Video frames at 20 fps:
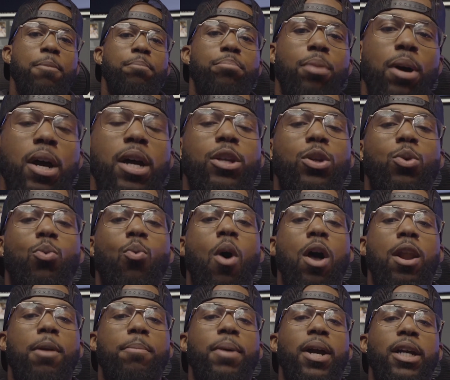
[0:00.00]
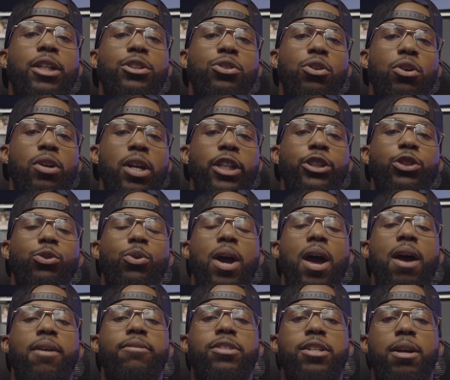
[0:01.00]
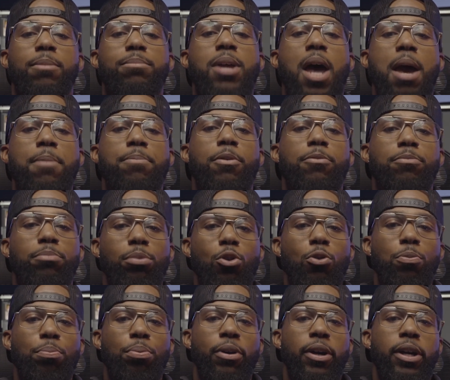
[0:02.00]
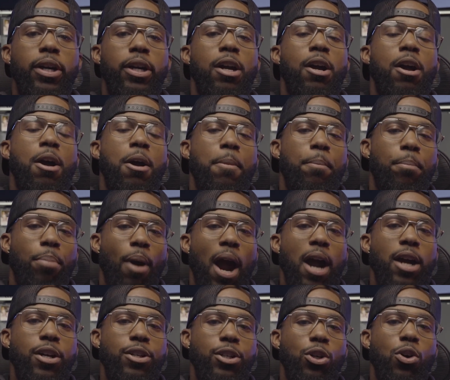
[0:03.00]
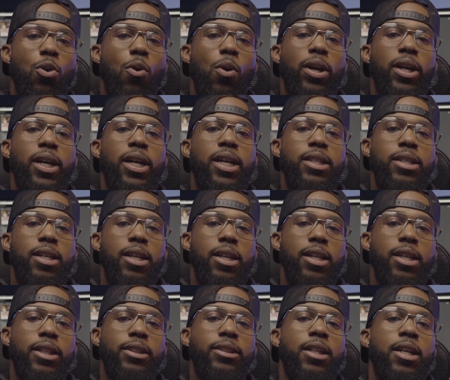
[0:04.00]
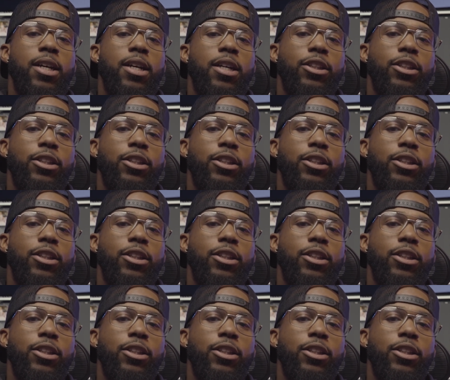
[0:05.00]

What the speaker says: But you want to make sure that you have some type of blueprint prior to going into this,